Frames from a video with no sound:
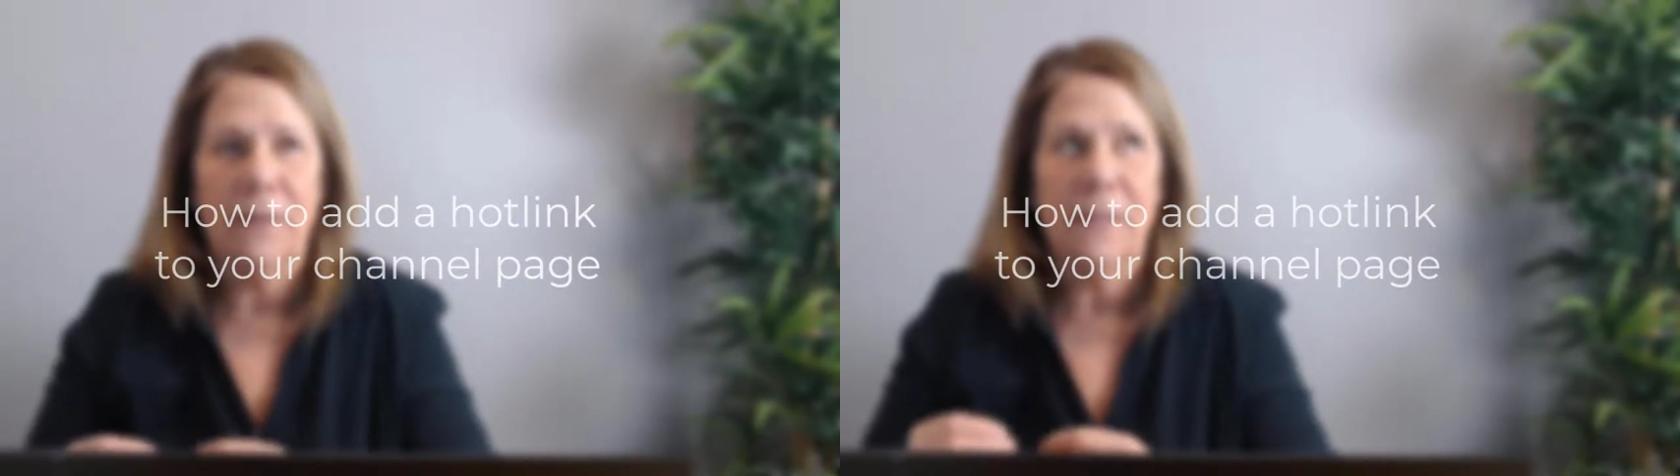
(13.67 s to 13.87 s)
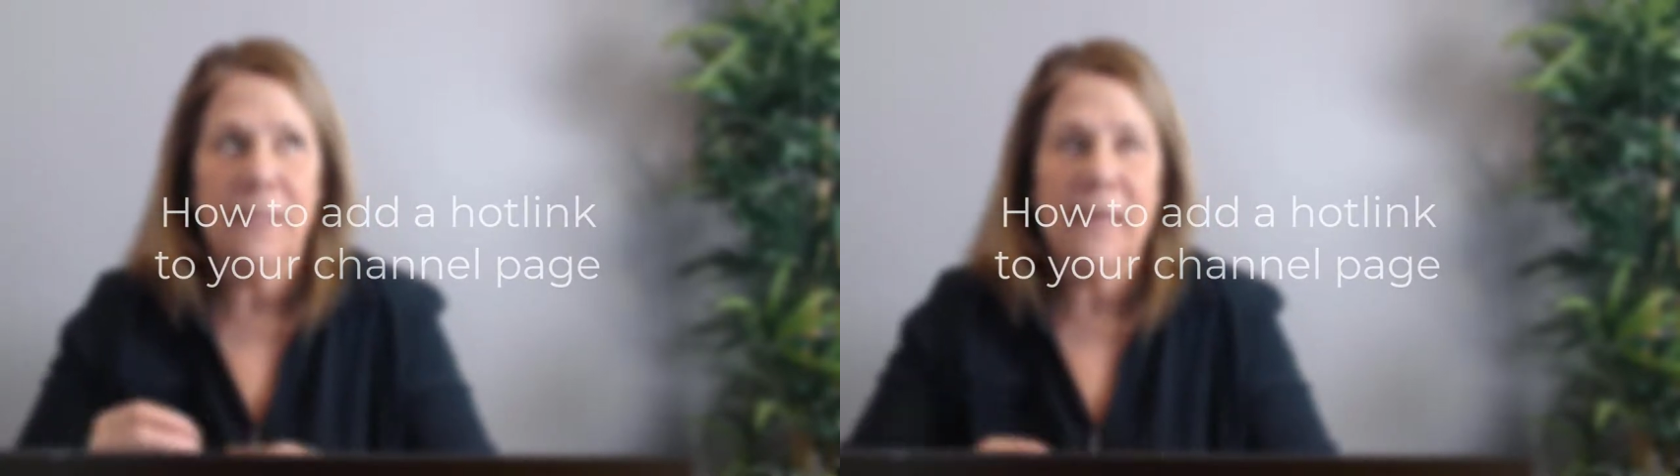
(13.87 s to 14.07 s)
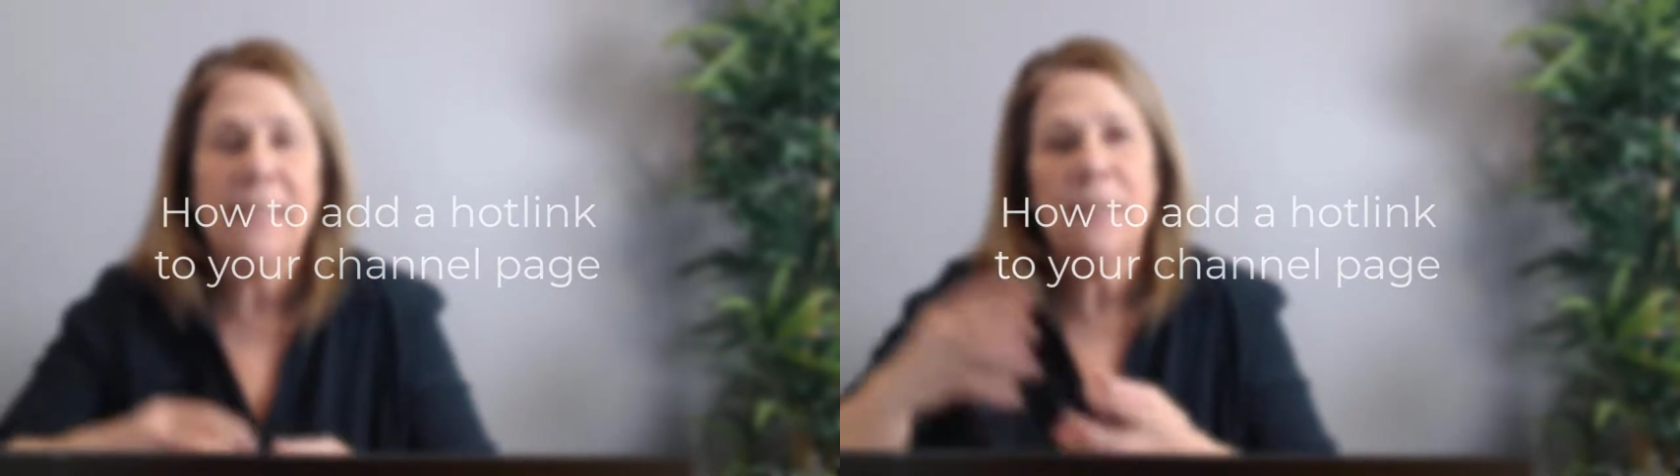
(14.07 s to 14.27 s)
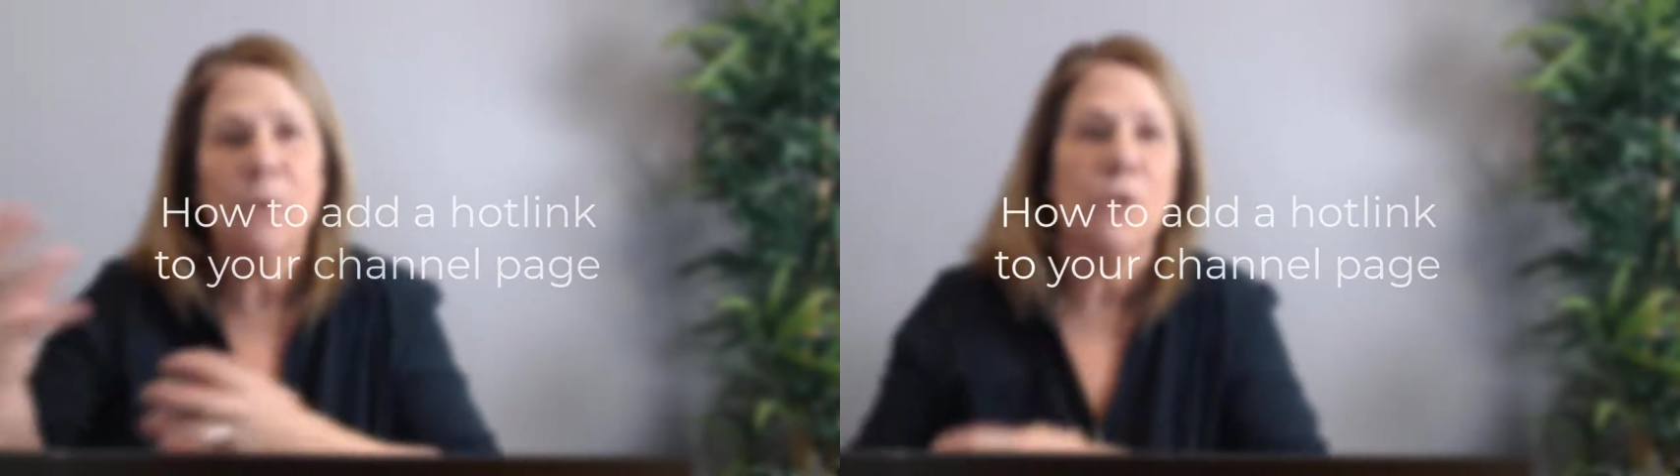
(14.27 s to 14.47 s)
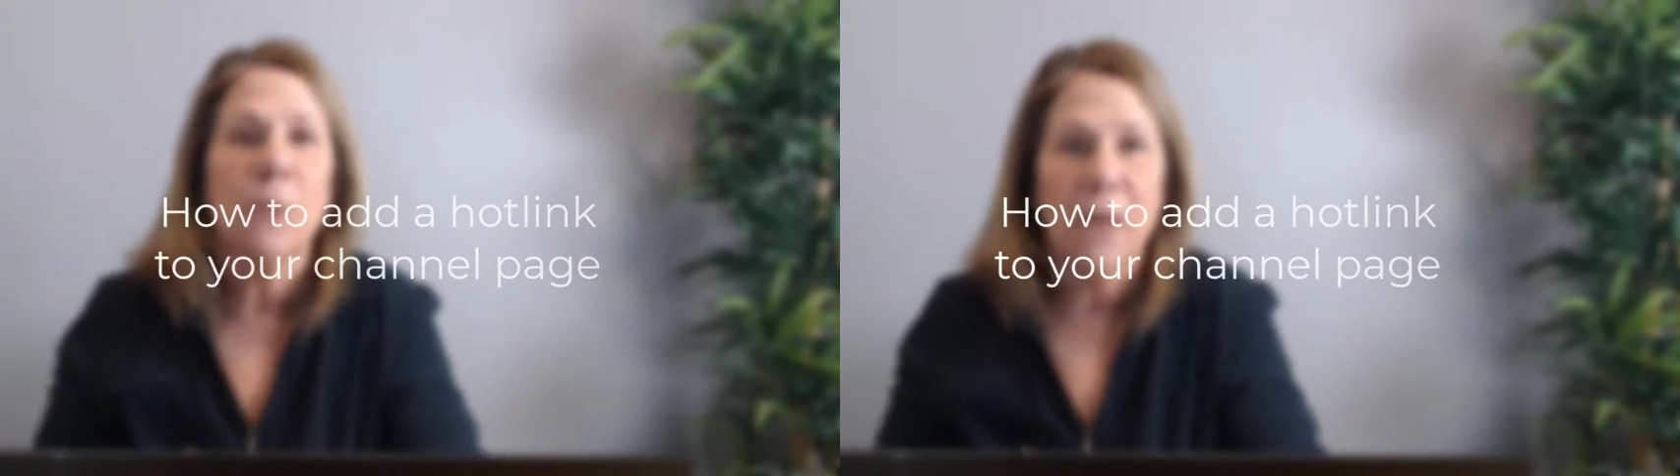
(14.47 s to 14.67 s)
to take
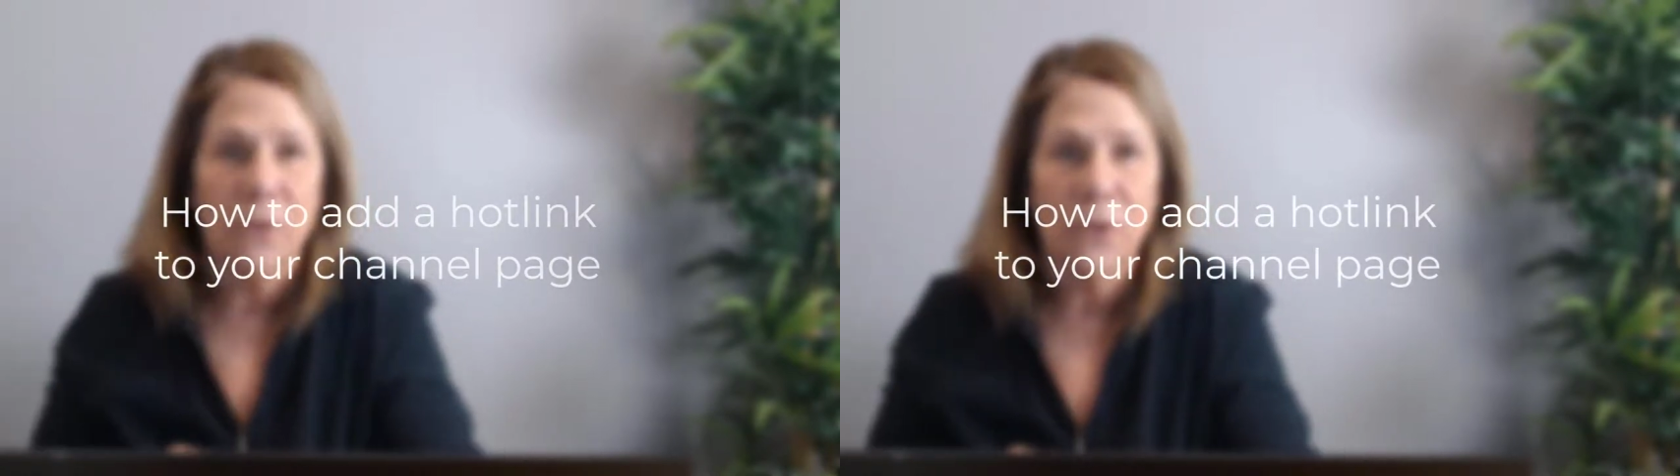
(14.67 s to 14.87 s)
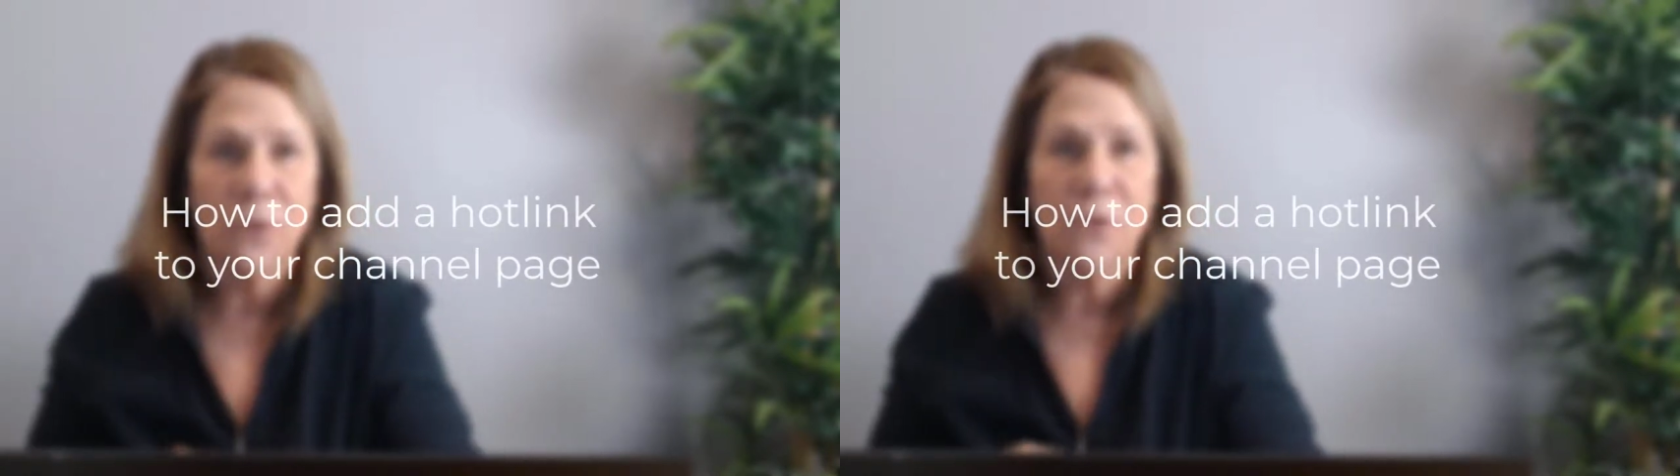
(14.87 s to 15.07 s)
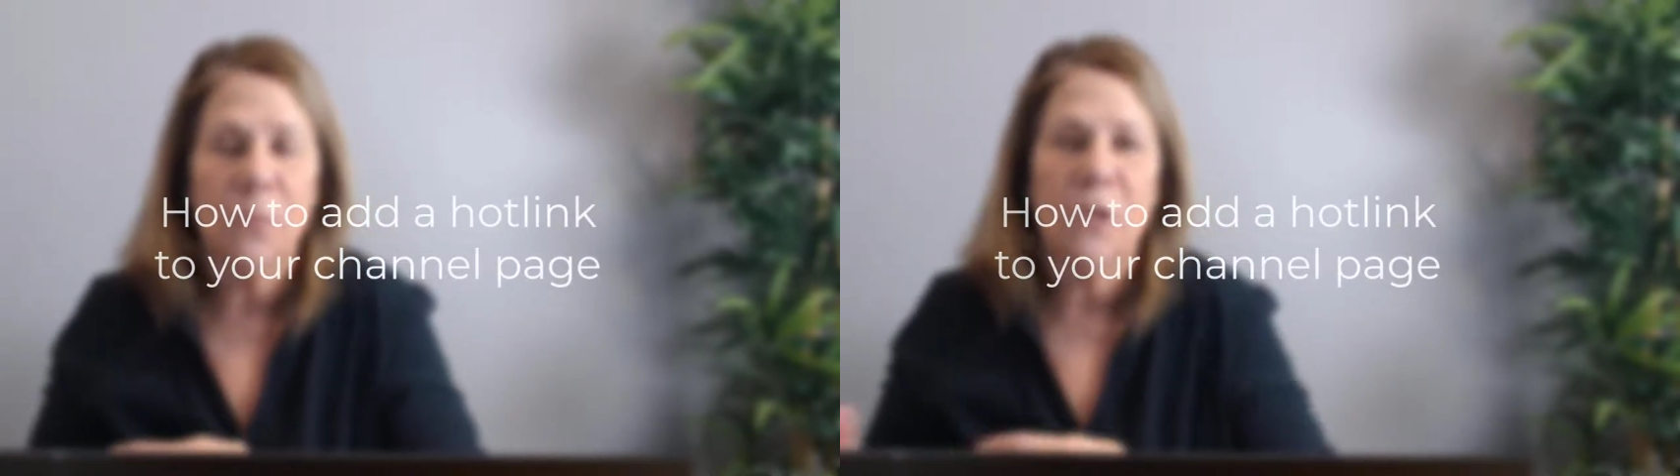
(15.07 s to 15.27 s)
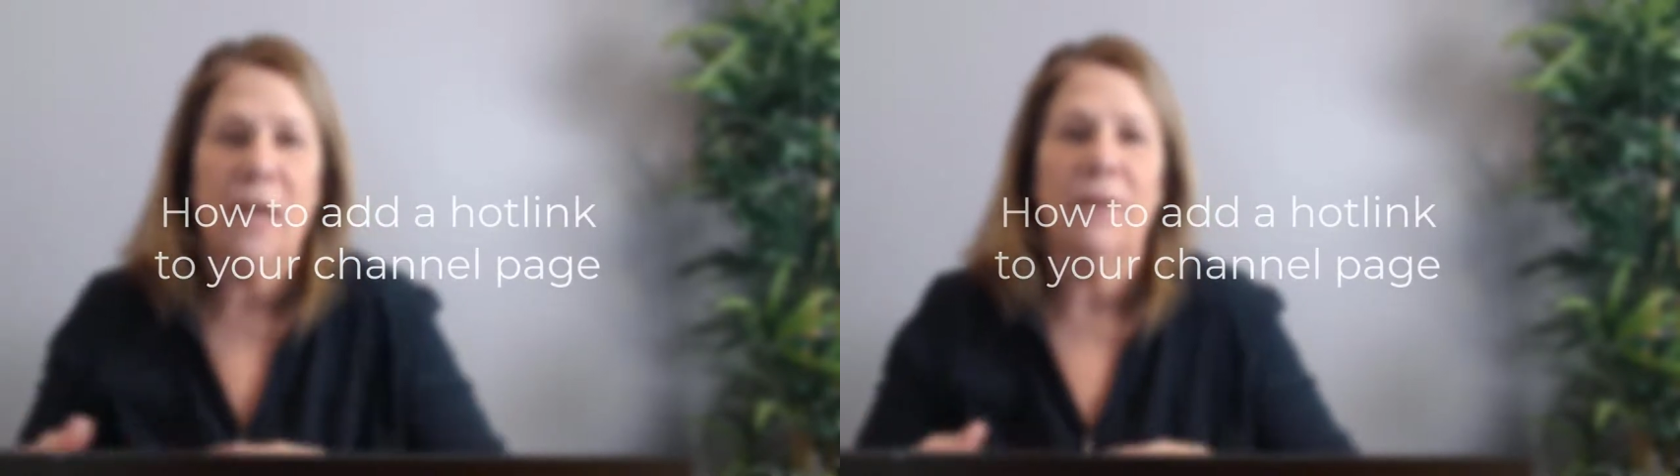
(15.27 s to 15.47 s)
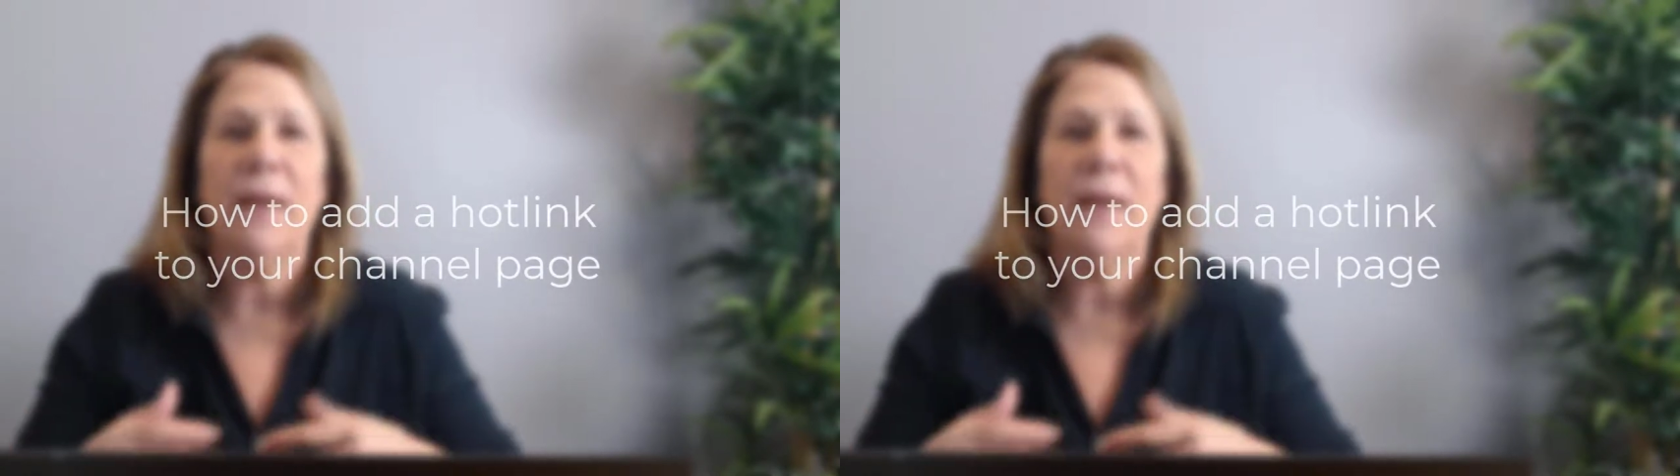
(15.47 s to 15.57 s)
someone to another YouTube channel?